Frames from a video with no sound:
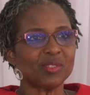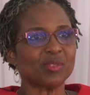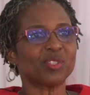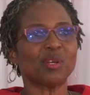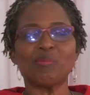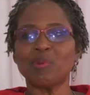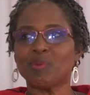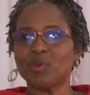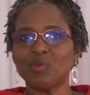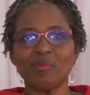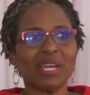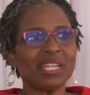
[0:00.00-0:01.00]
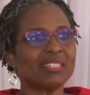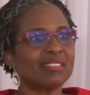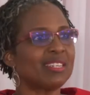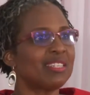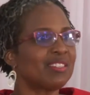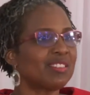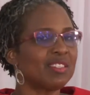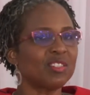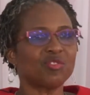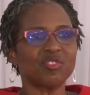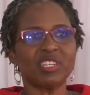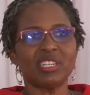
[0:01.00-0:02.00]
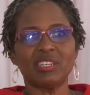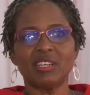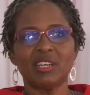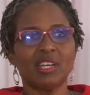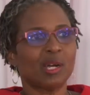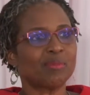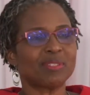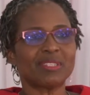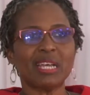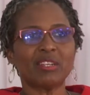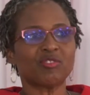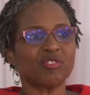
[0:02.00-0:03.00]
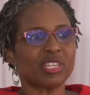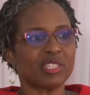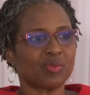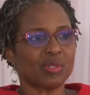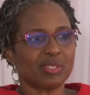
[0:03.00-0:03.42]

So some people do medicine, surgery, obstetrics,